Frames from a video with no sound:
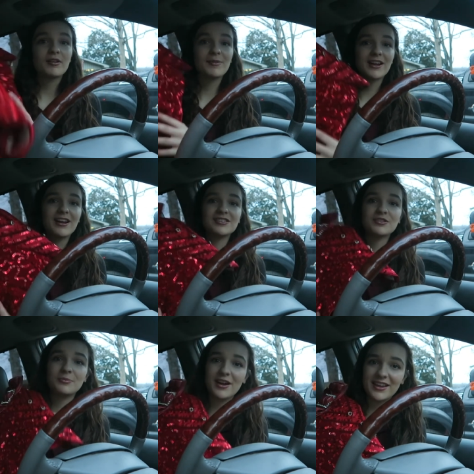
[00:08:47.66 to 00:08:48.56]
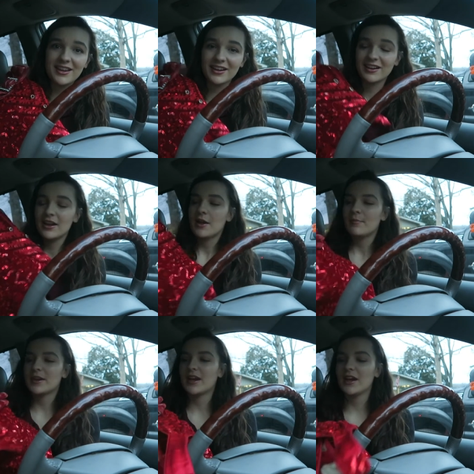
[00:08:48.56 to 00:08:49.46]
part of my costume right here,
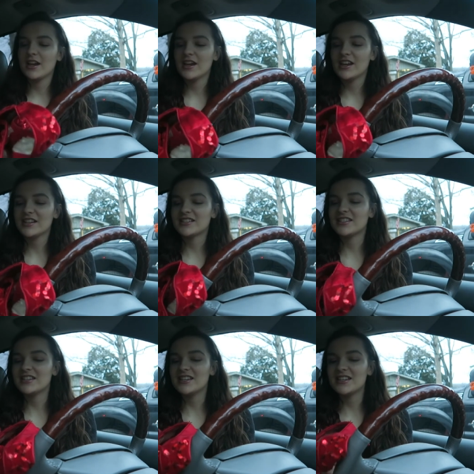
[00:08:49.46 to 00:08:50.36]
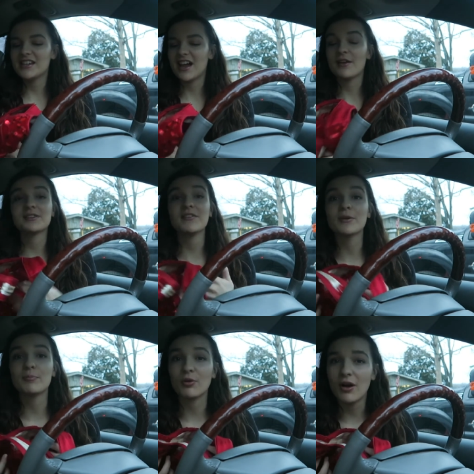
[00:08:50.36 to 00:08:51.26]
because the I was
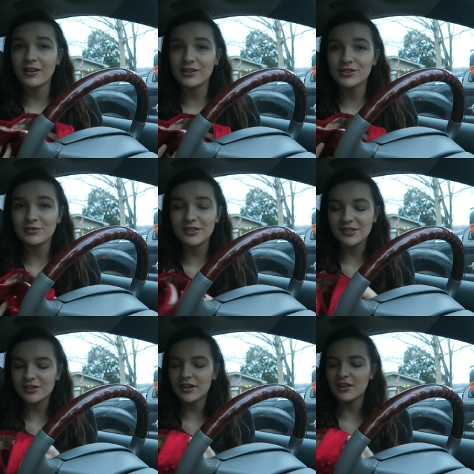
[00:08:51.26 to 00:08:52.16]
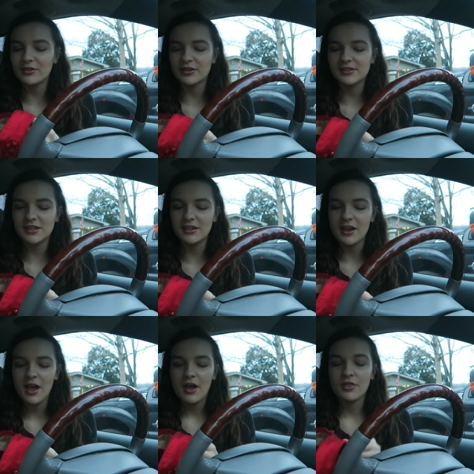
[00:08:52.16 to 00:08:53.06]
having bra issues yesterday. You could see
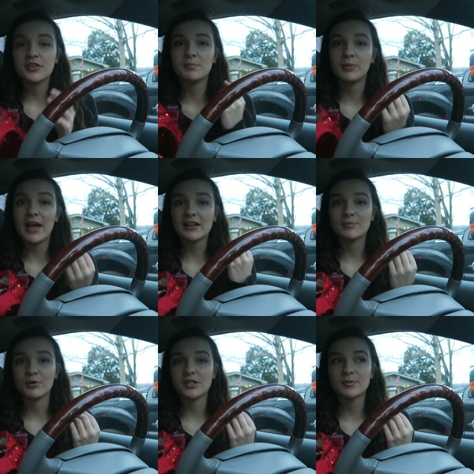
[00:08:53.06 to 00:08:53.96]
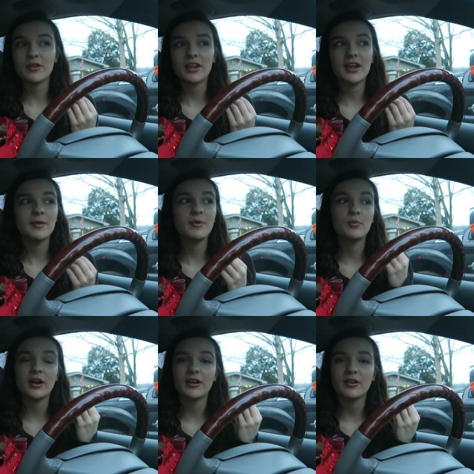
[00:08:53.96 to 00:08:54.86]
this black sports bra that I had
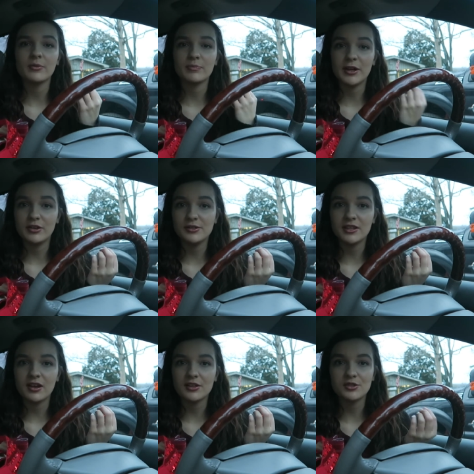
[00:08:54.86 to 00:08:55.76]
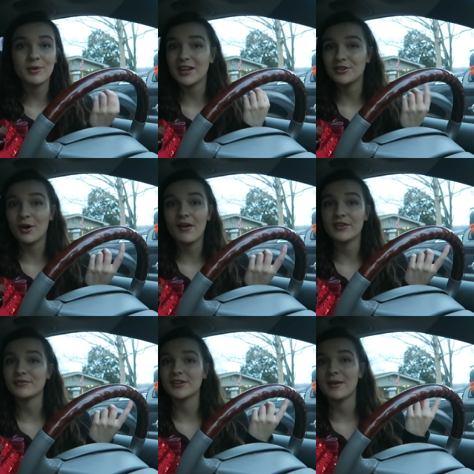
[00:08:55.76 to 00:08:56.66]
been wearing with my Newsie costume, and I don't have
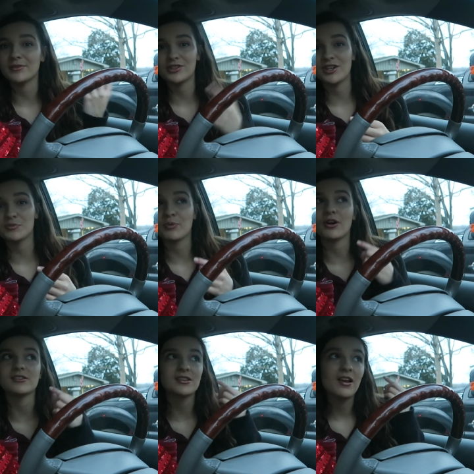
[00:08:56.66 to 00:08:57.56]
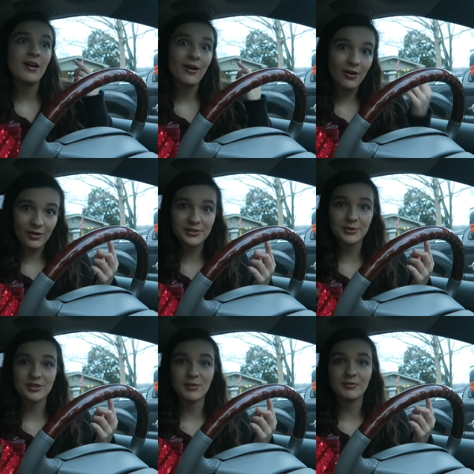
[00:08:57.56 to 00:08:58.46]
enough time to change bras,
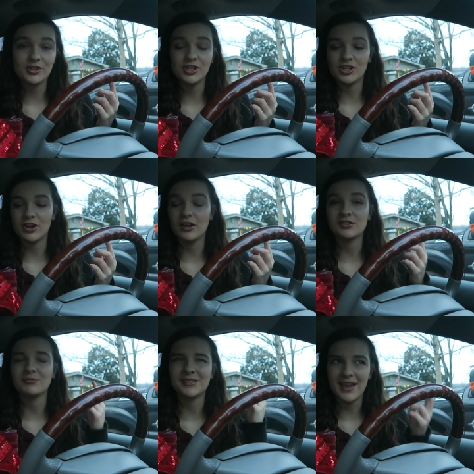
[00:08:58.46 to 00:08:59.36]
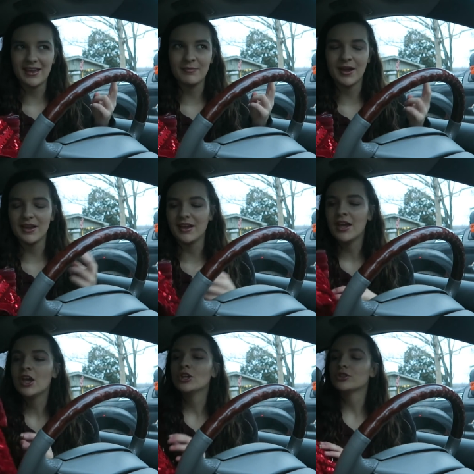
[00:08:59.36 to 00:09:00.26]
also on top of changing costumes and mic.
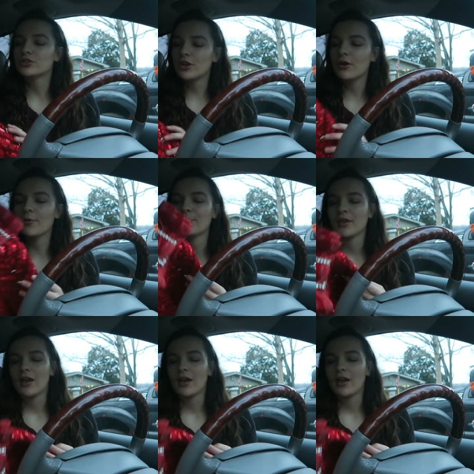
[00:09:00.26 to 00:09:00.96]
So